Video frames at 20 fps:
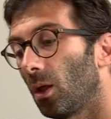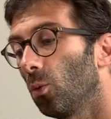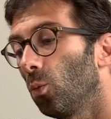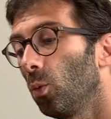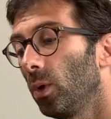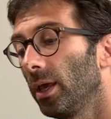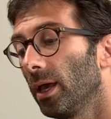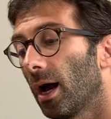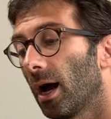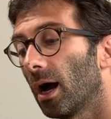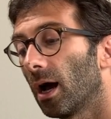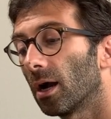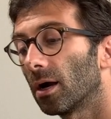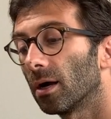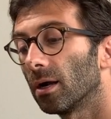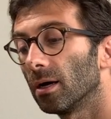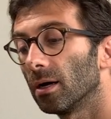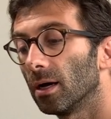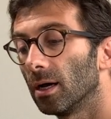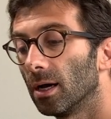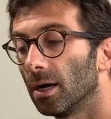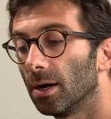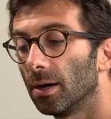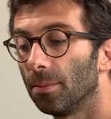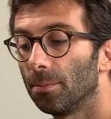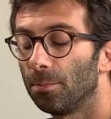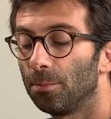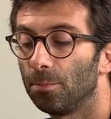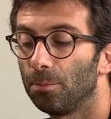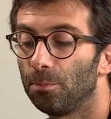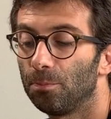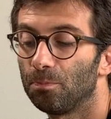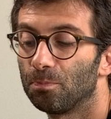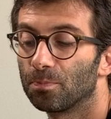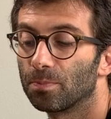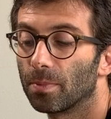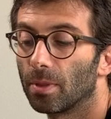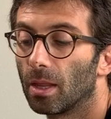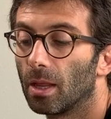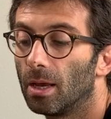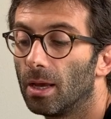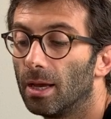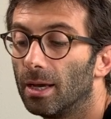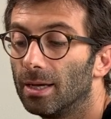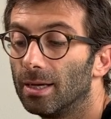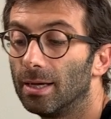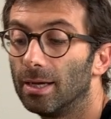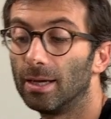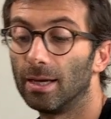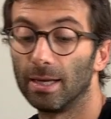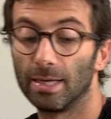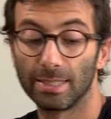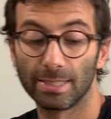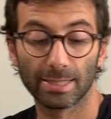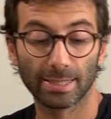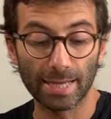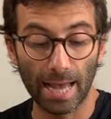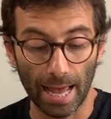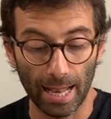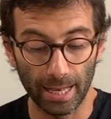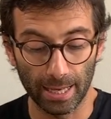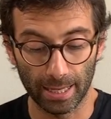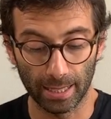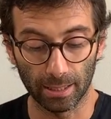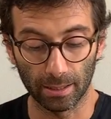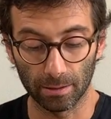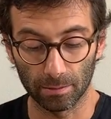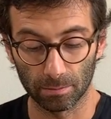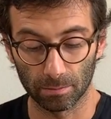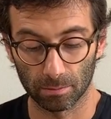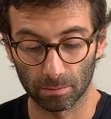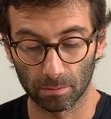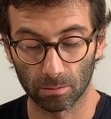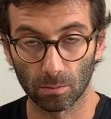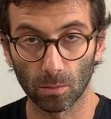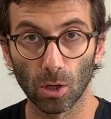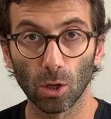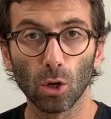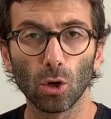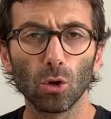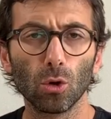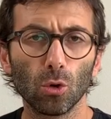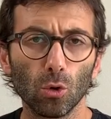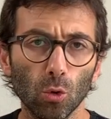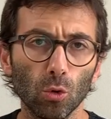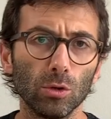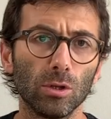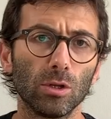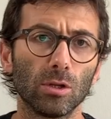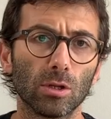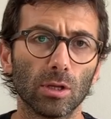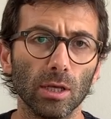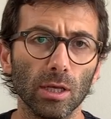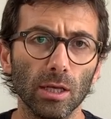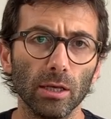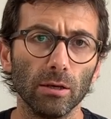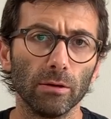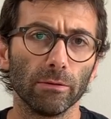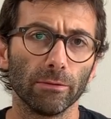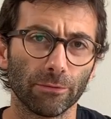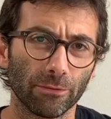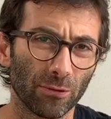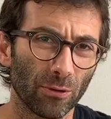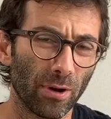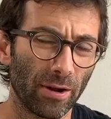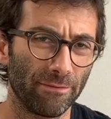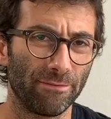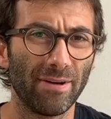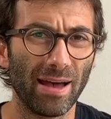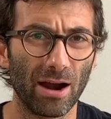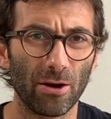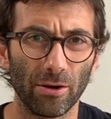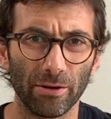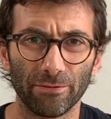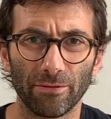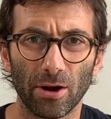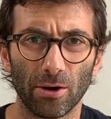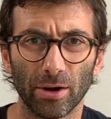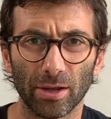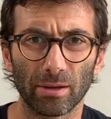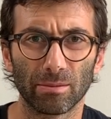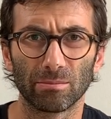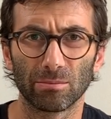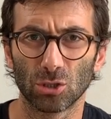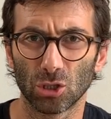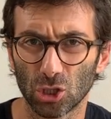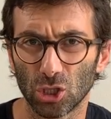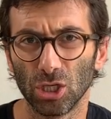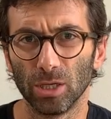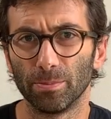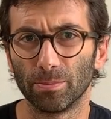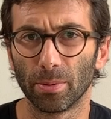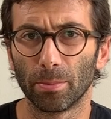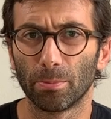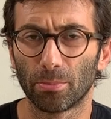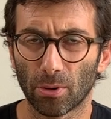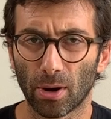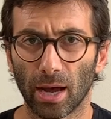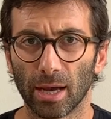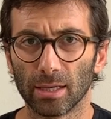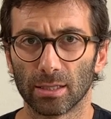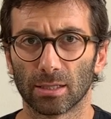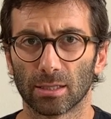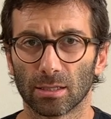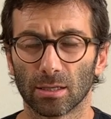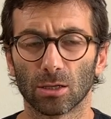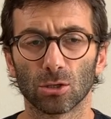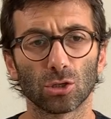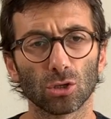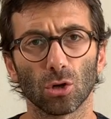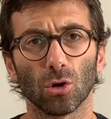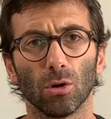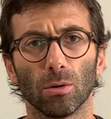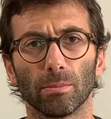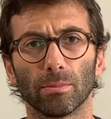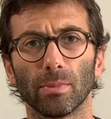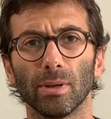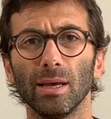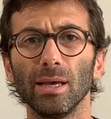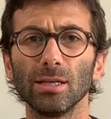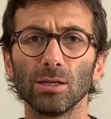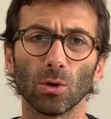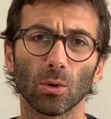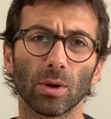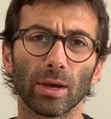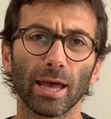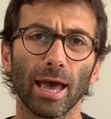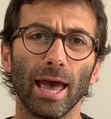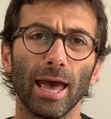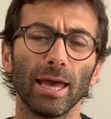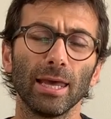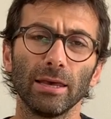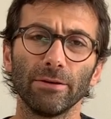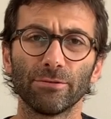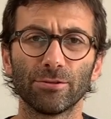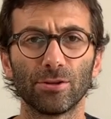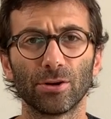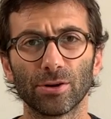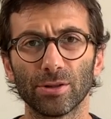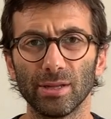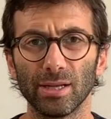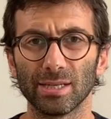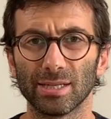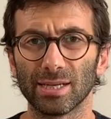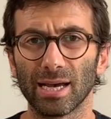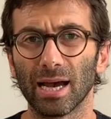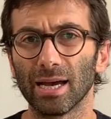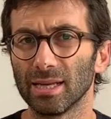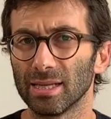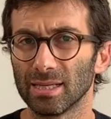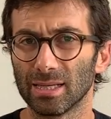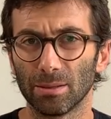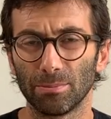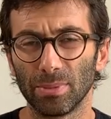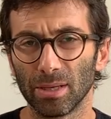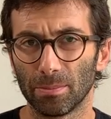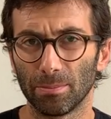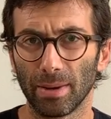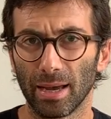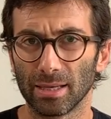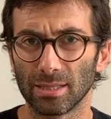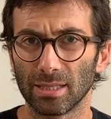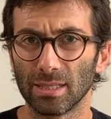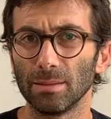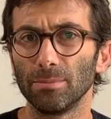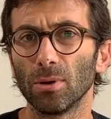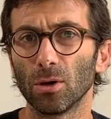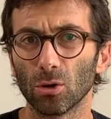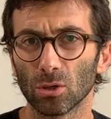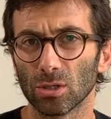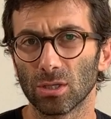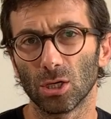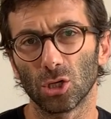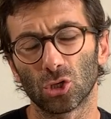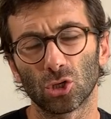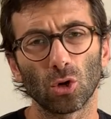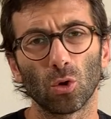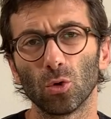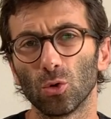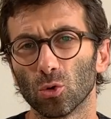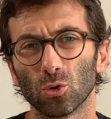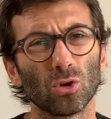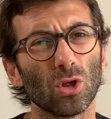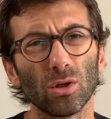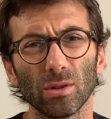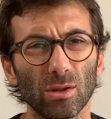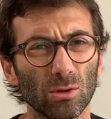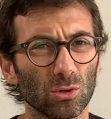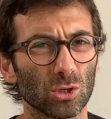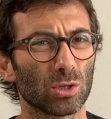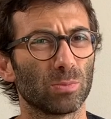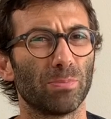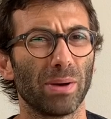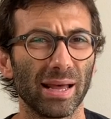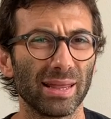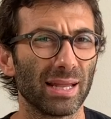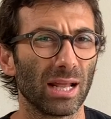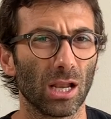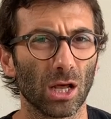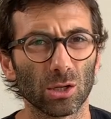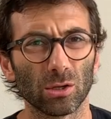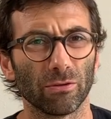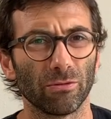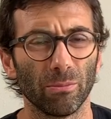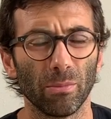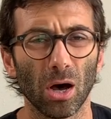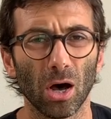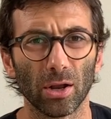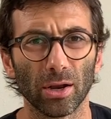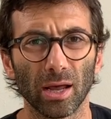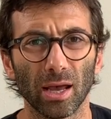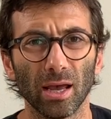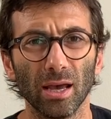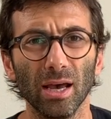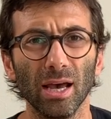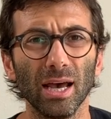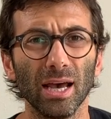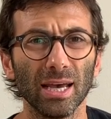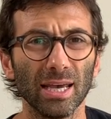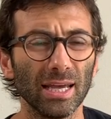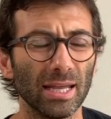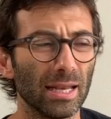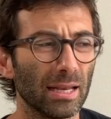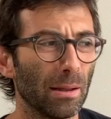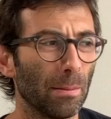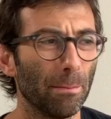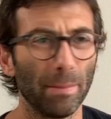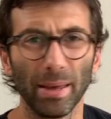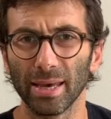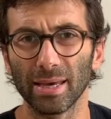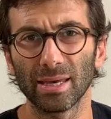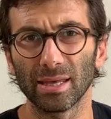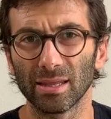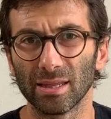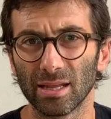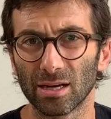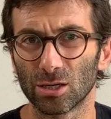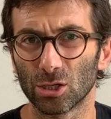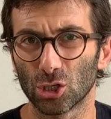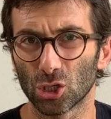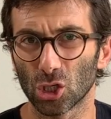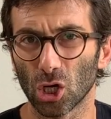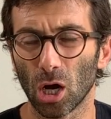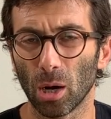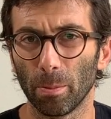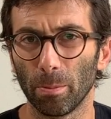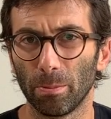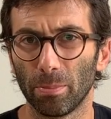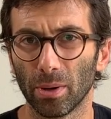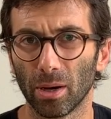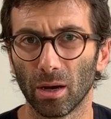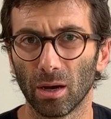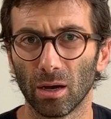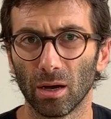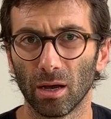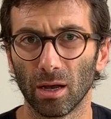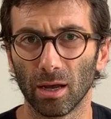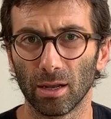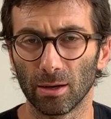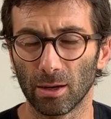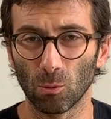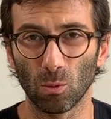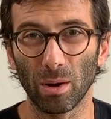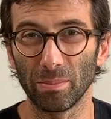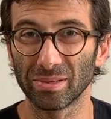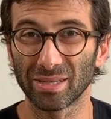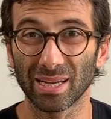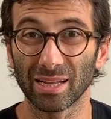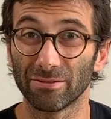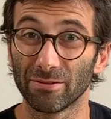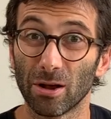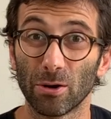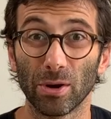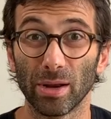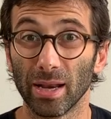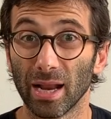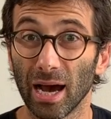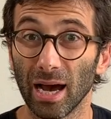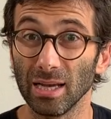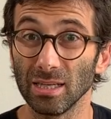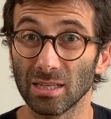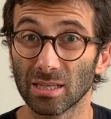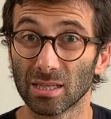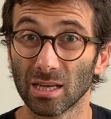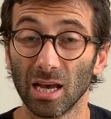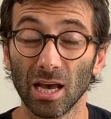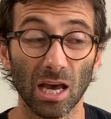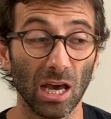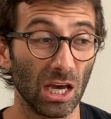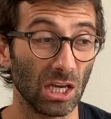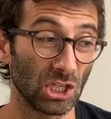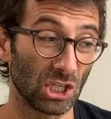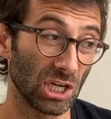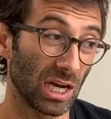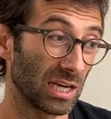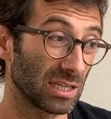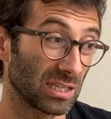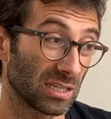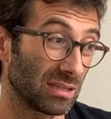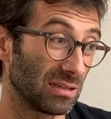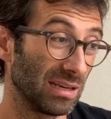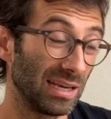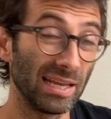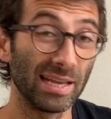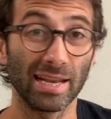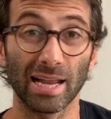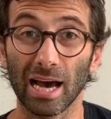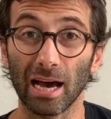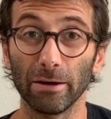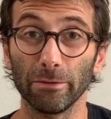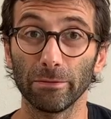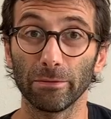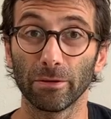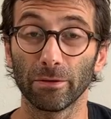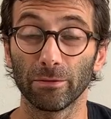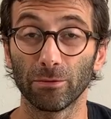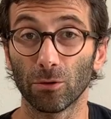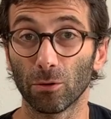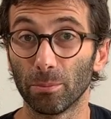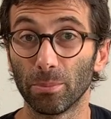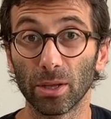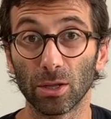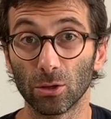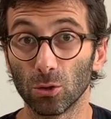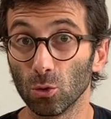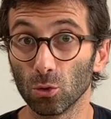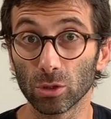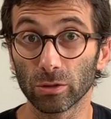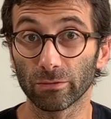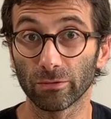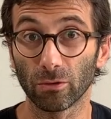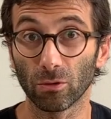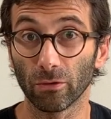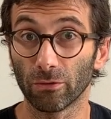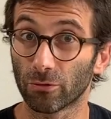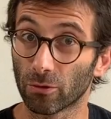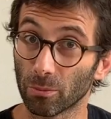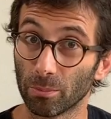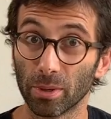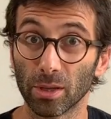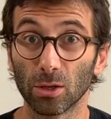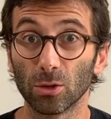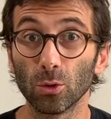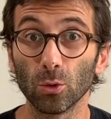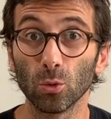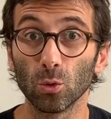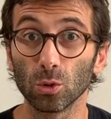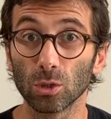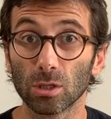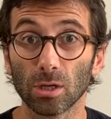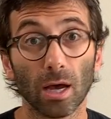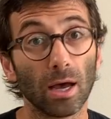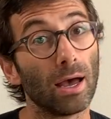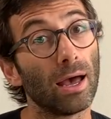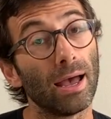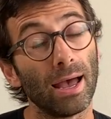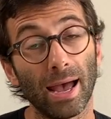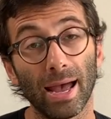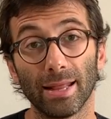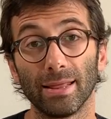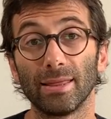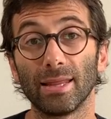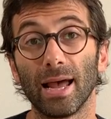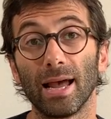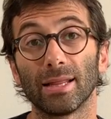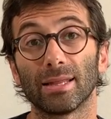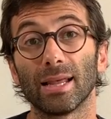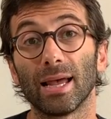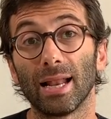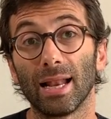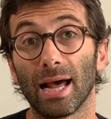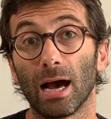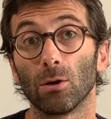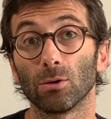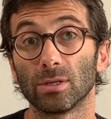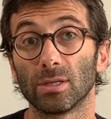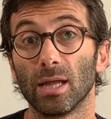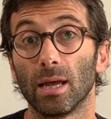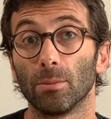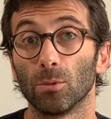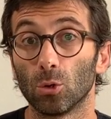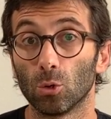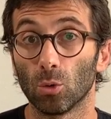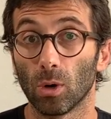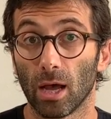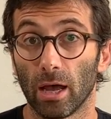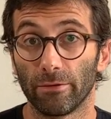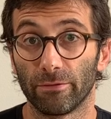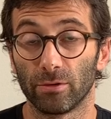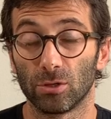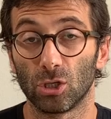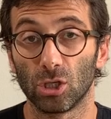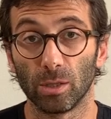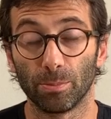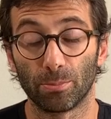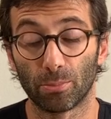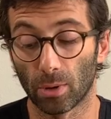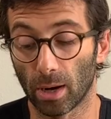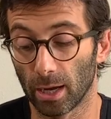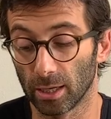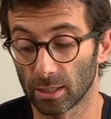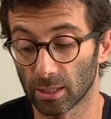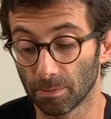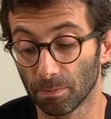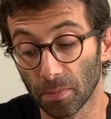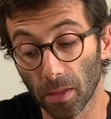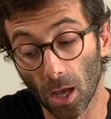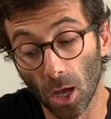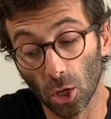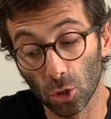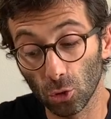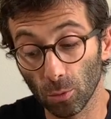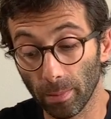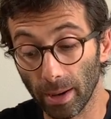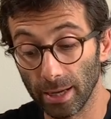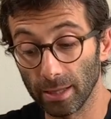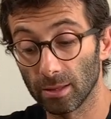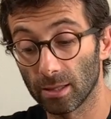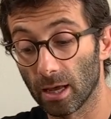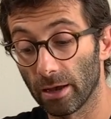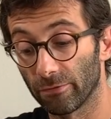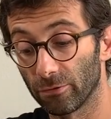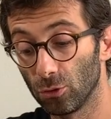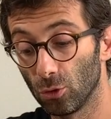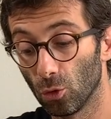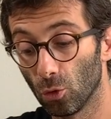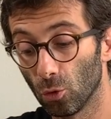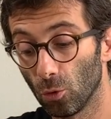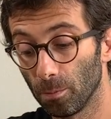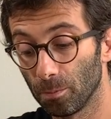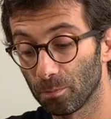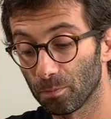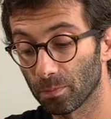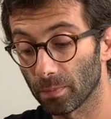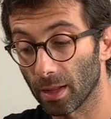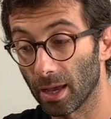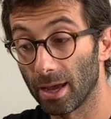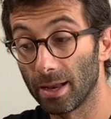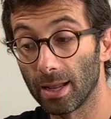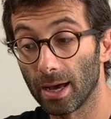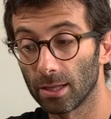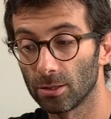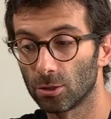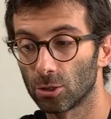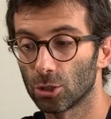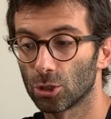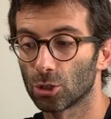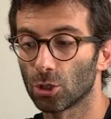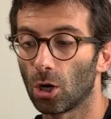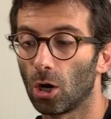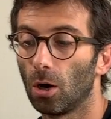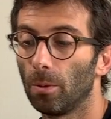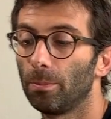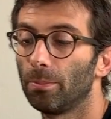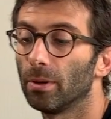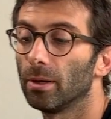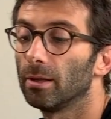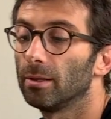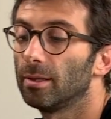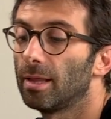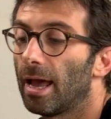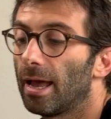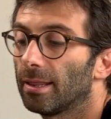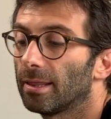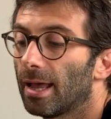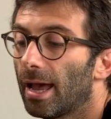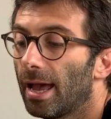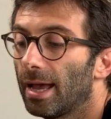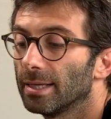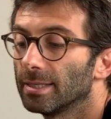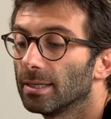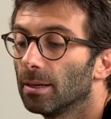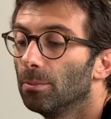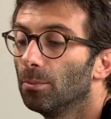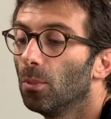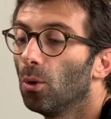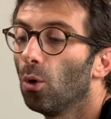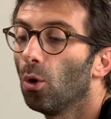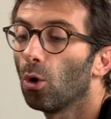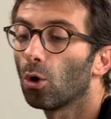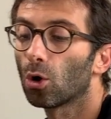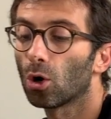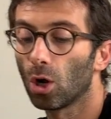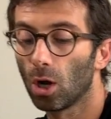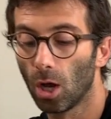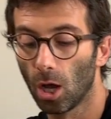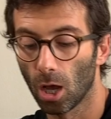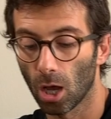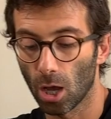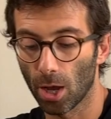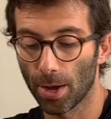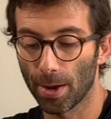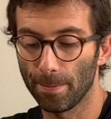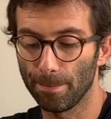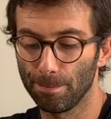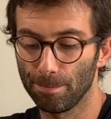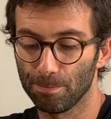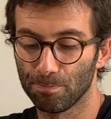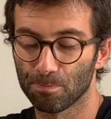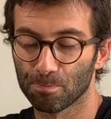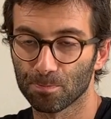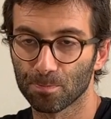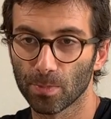we are um, selling good tea for a very, very cheap price. So it's okay if their design is a bit messy because they show you don't, don't spend a lot of money in uh, making their shop uh, and the website very nice. It's just enough for being useful, for being used, and that allows them to have cheap price. You might have though another shop that has a more um,